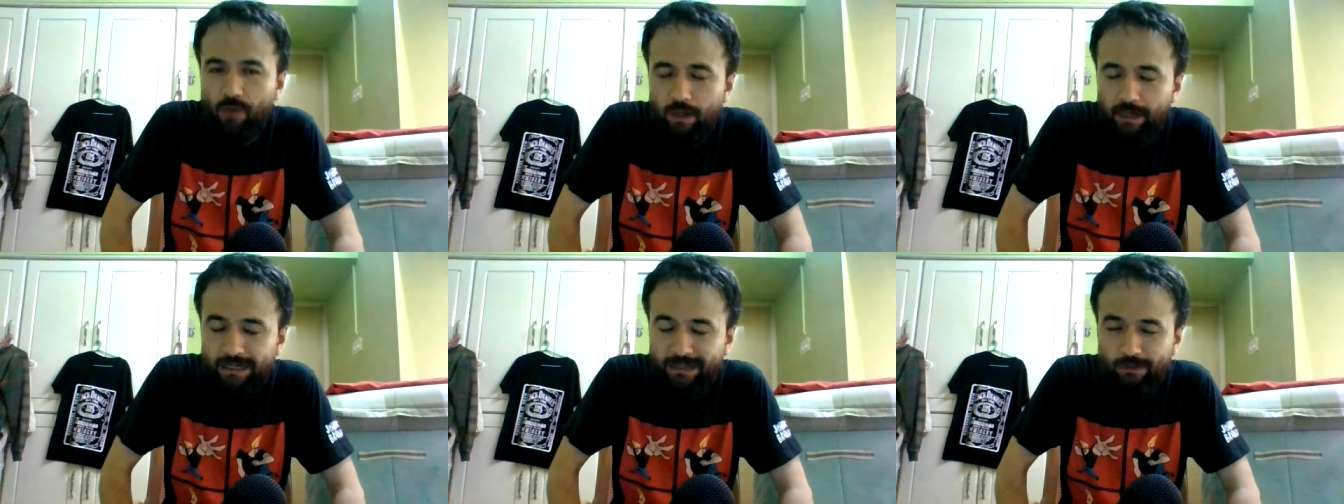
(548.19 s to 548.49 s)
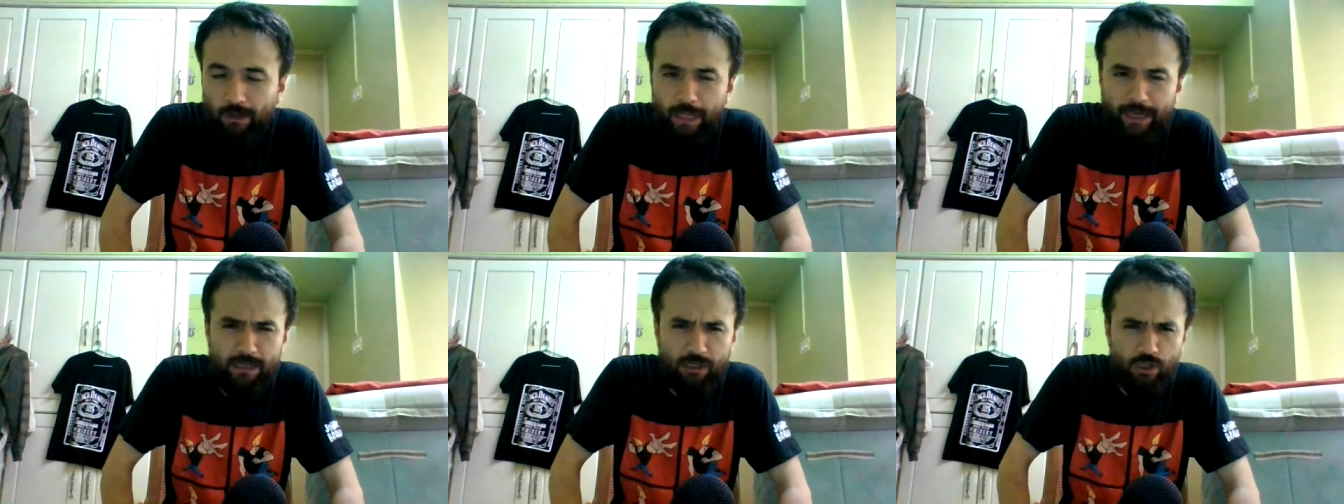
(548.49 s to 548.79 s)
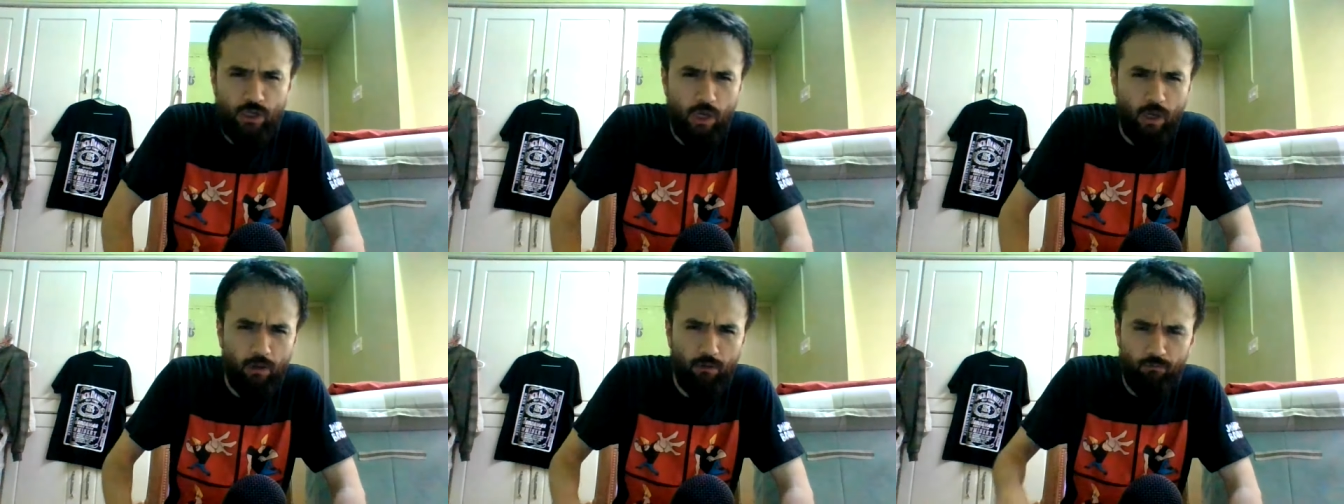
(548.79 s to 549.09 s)
an
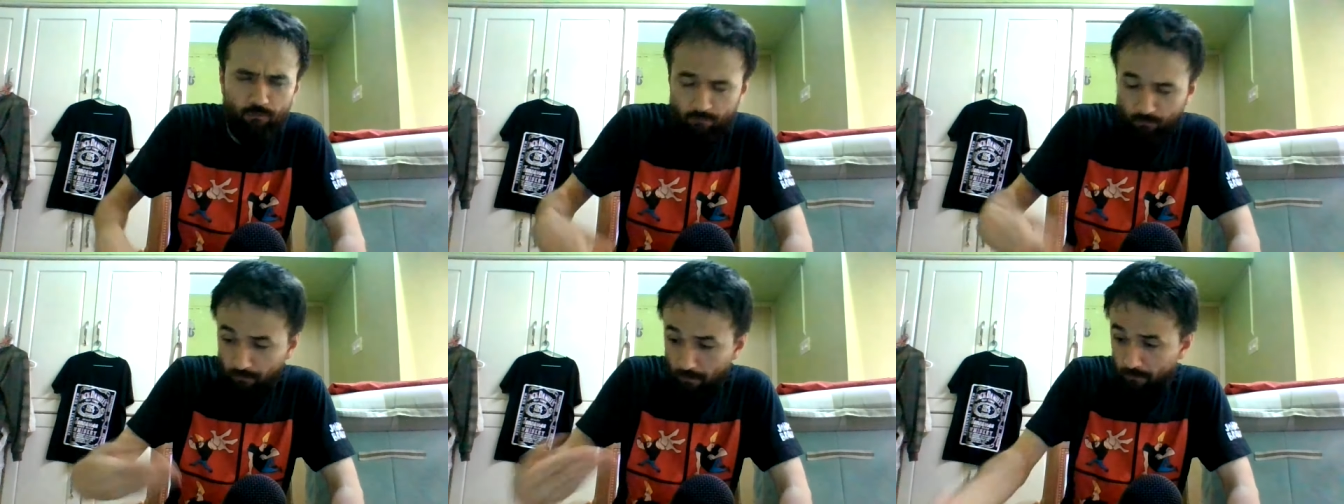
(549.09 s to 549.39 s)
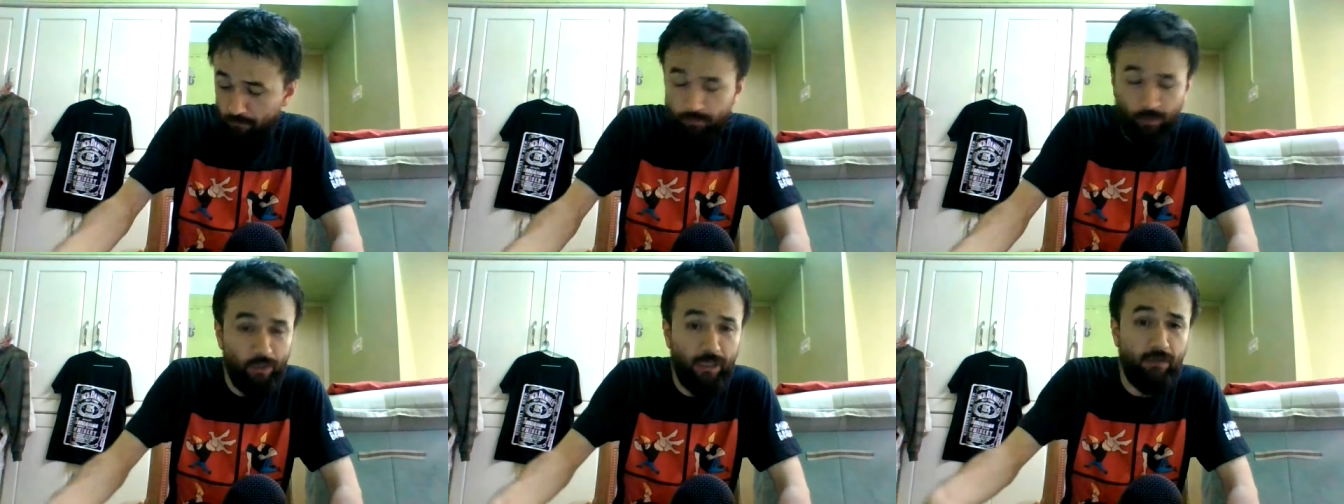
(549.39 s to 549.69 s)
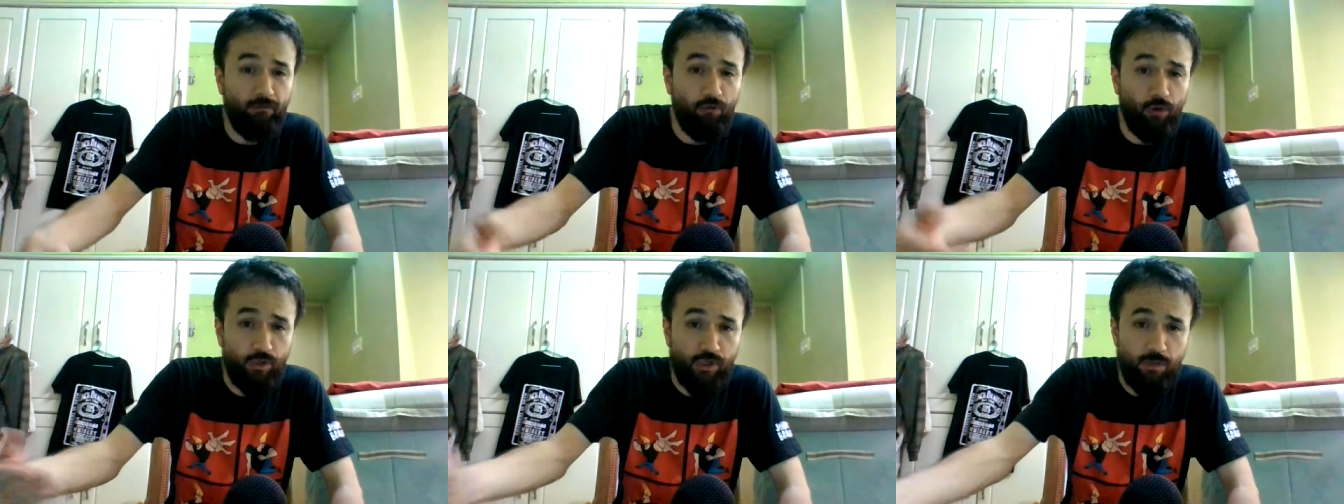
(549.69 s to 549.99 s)
enlightened uh,
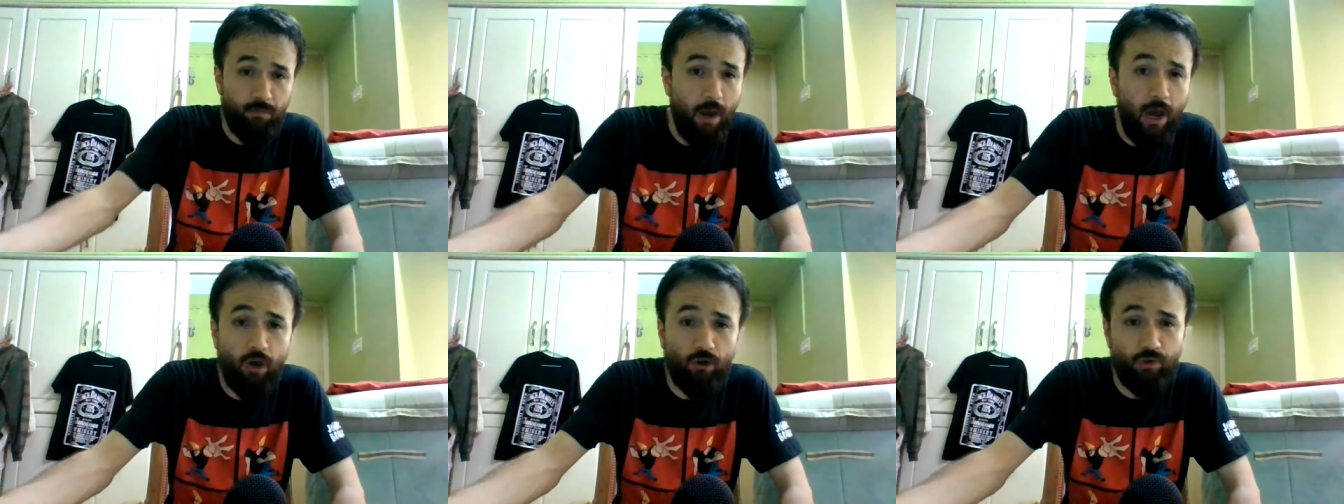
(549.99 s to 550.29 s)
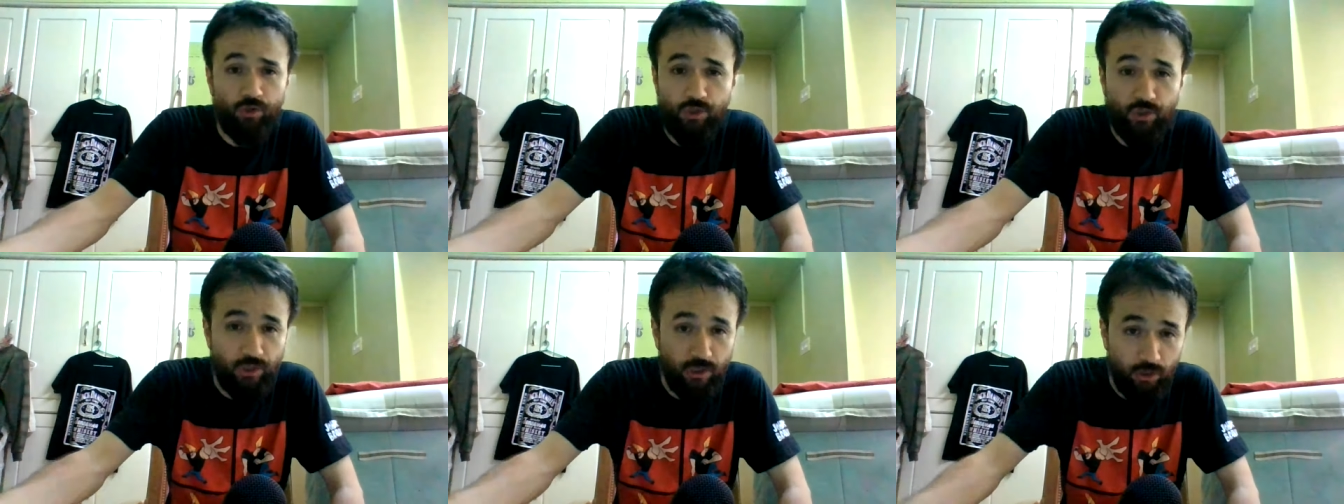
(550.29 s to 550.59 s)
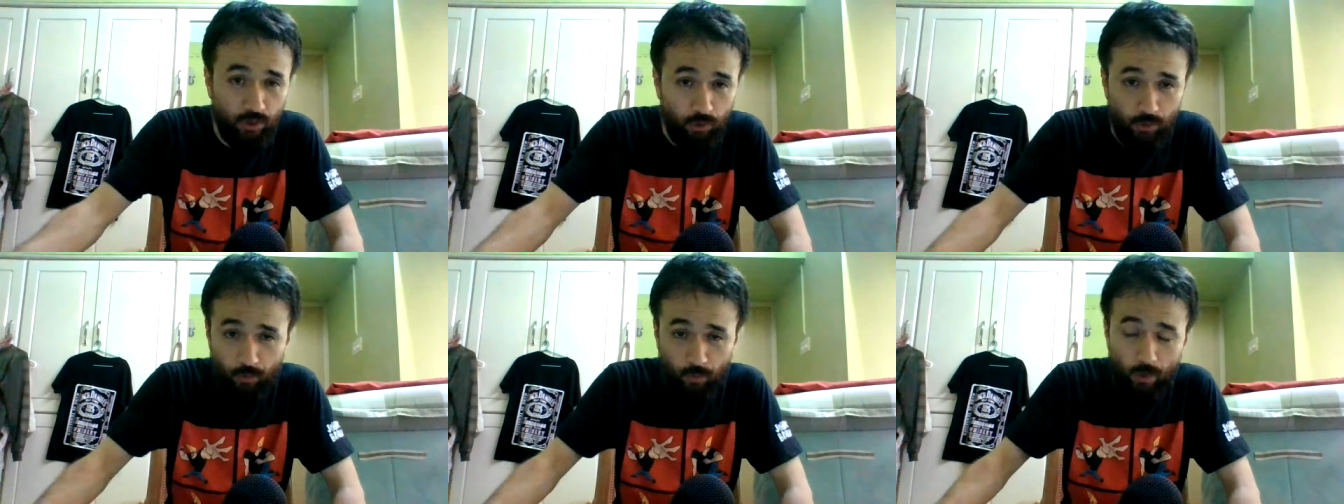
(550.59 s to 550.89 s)
believer in
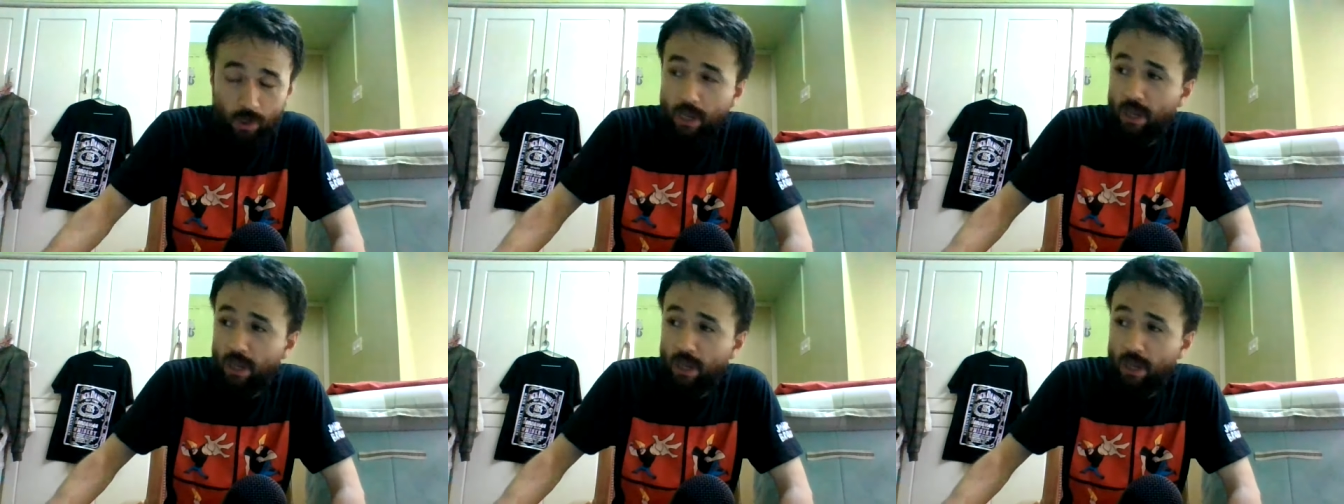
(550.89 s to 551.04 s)
democracy who